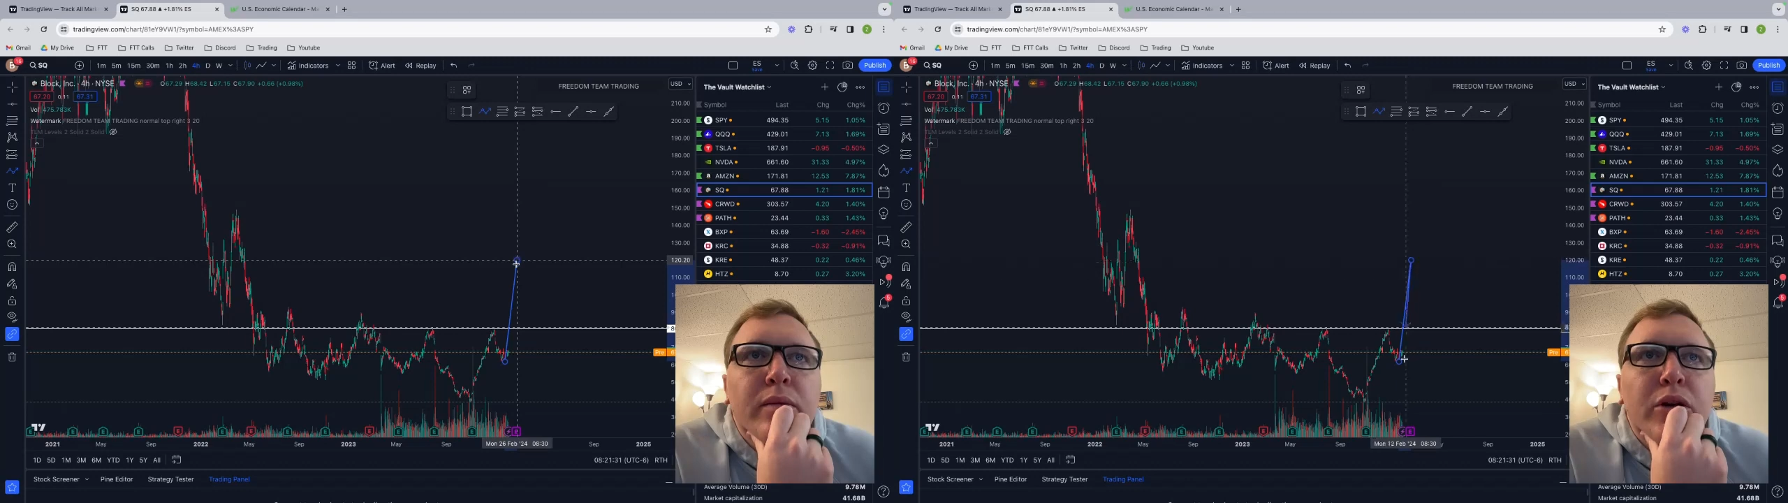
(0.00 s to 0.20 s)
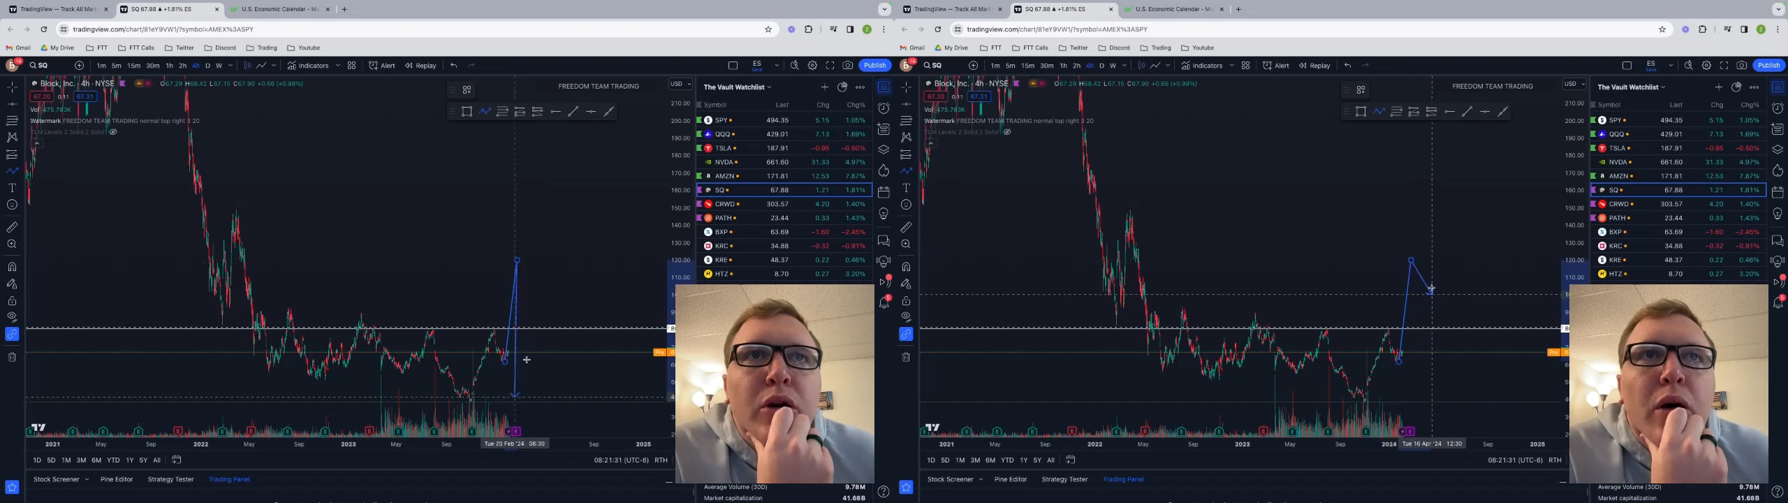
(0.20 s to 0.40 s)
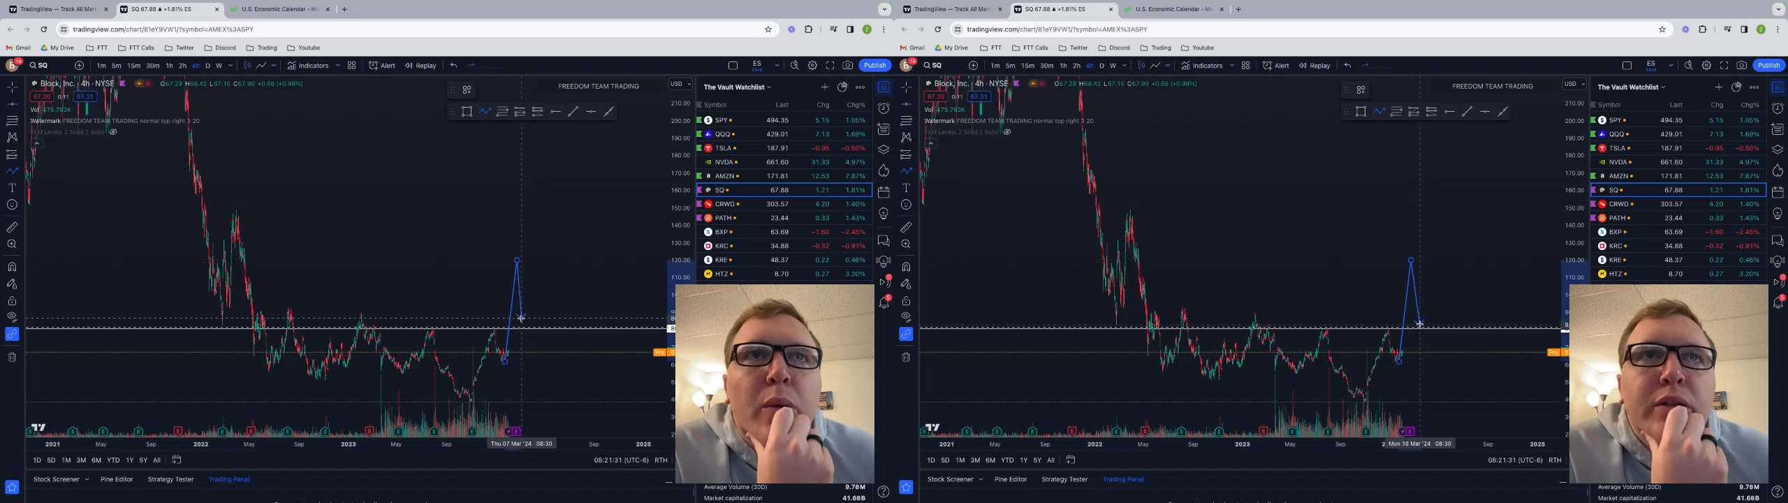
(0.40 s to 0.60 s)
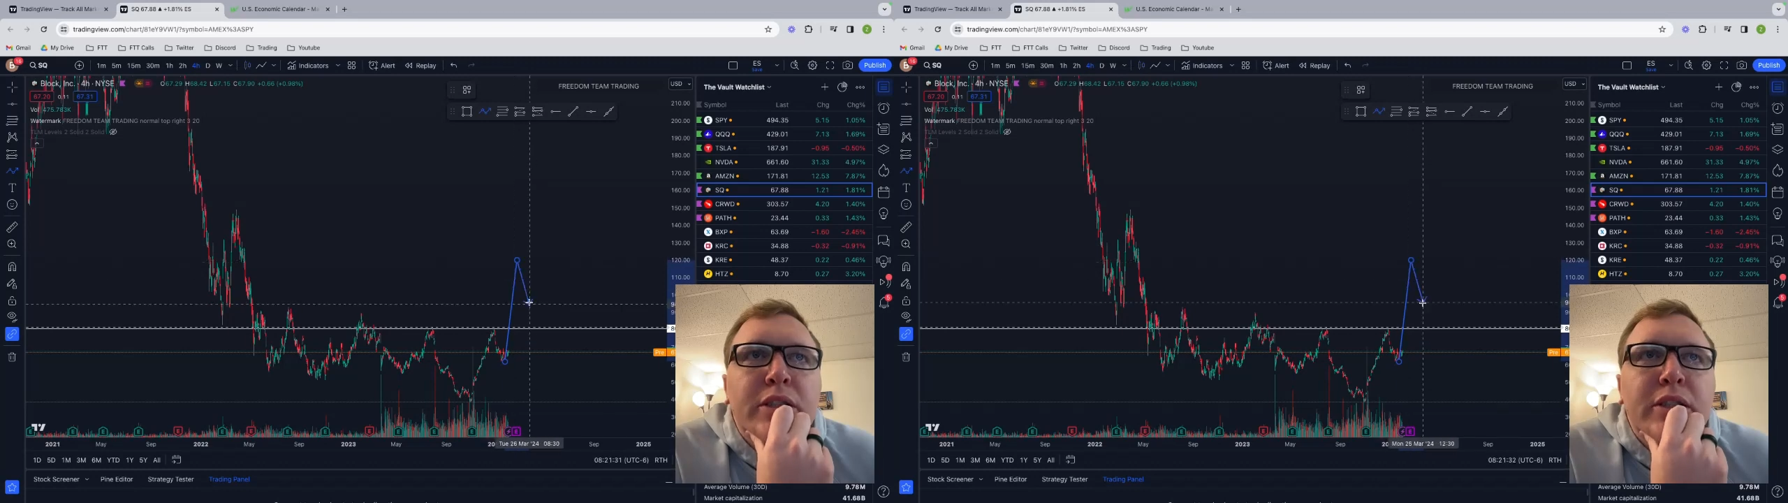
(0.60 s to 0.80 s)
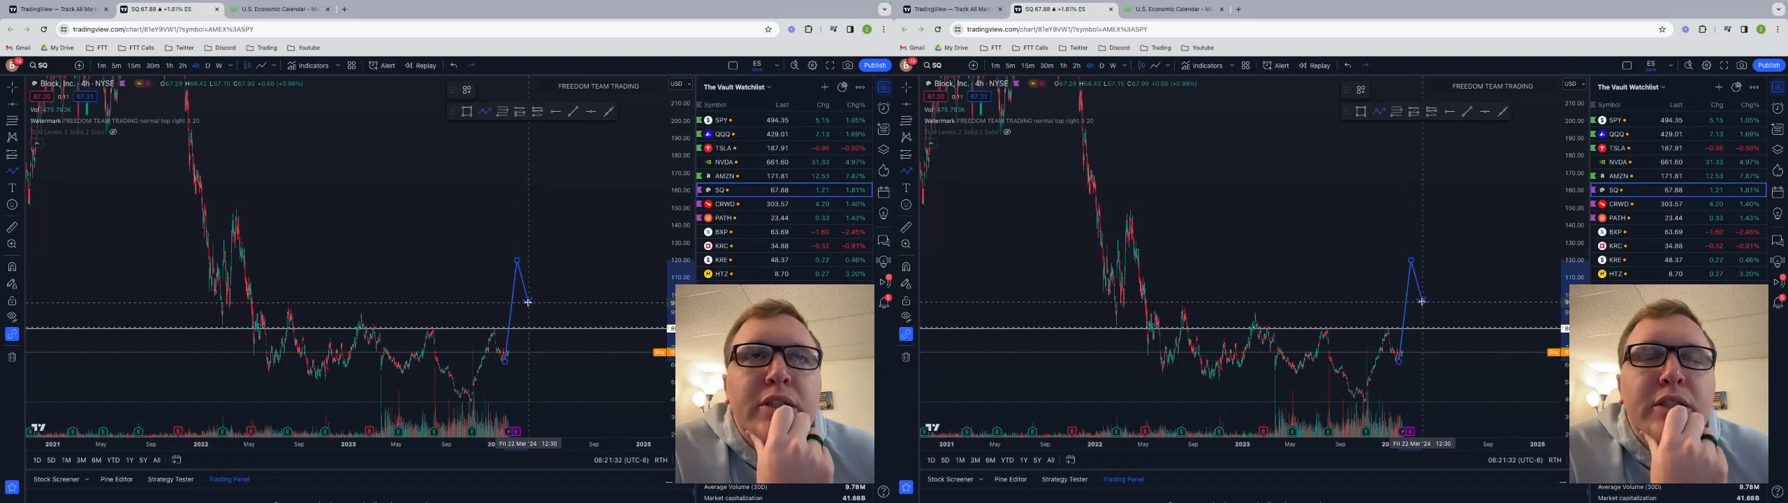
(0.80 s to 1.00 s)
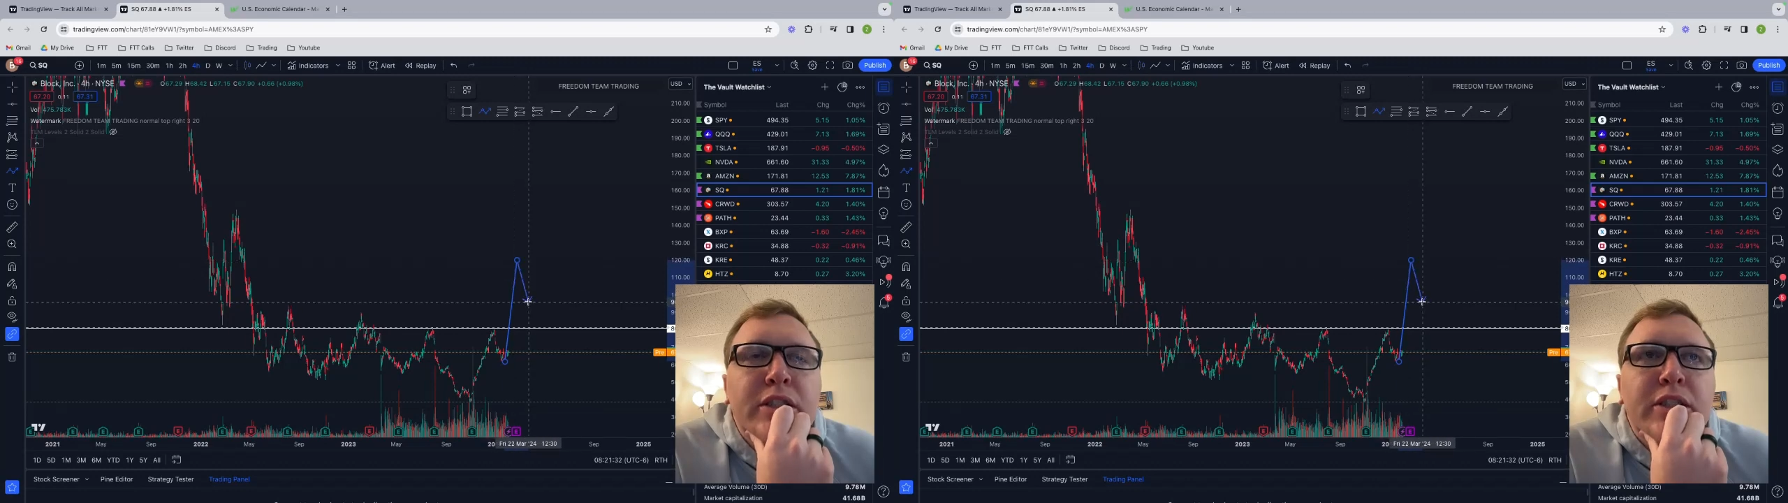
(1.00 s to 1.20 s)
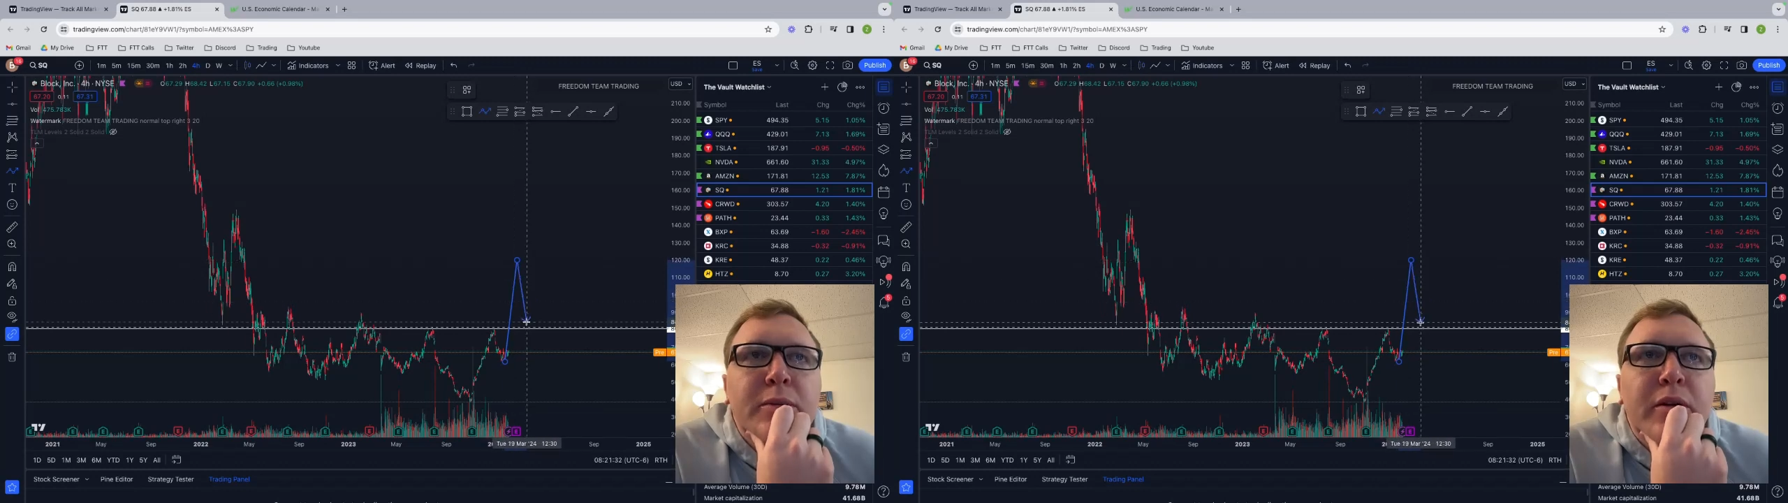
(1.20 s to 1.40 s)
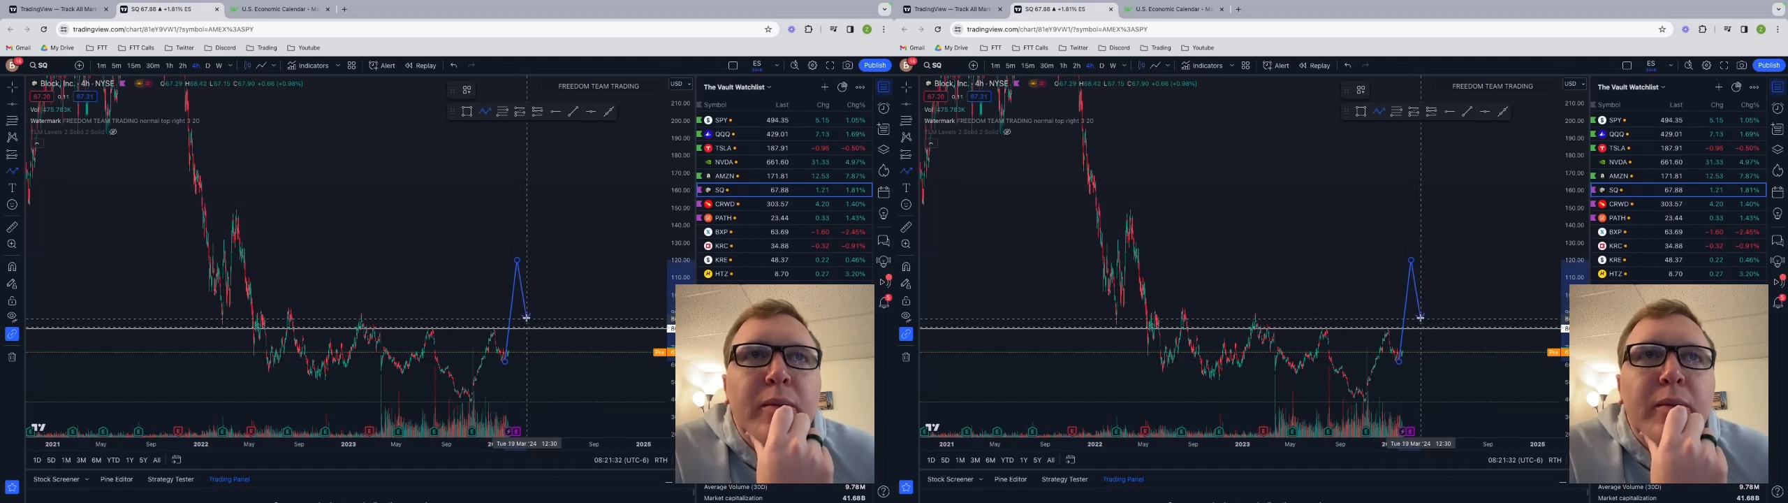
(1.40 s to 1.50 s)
You know, I want to see some